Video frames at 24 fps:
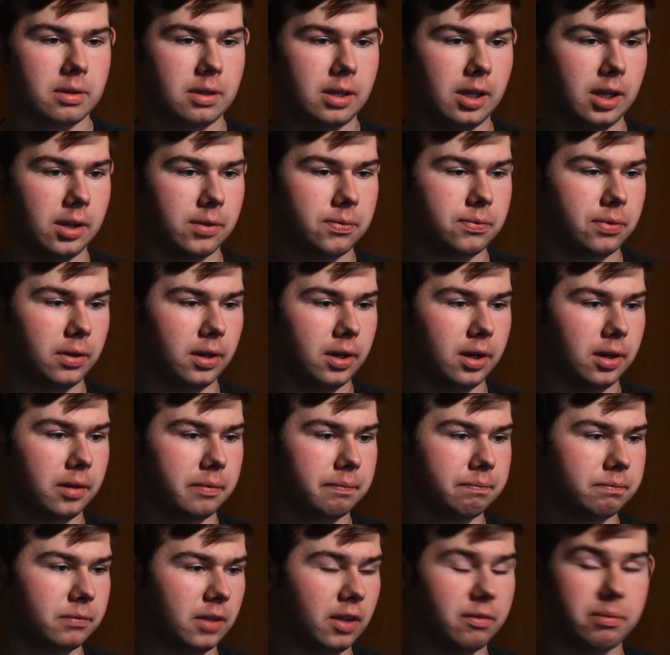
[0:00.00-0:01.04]
If my
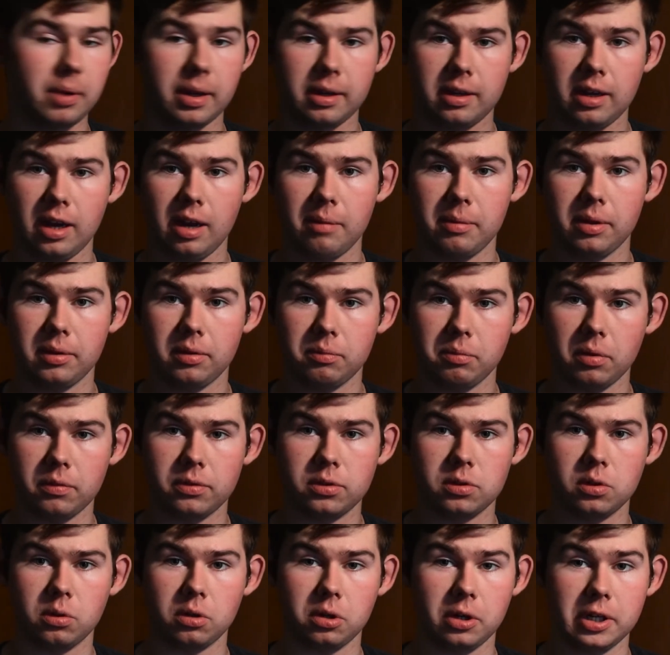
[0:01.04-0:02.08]
comment, my
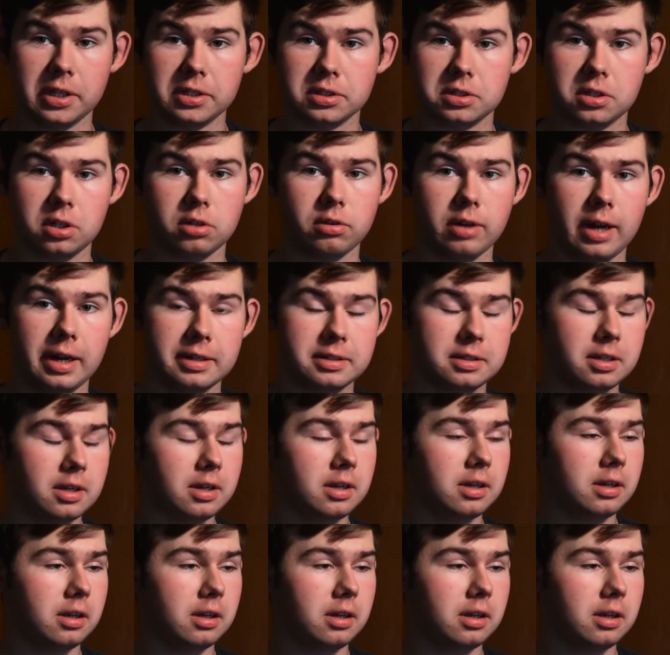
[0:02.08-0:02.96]
viewer is correct,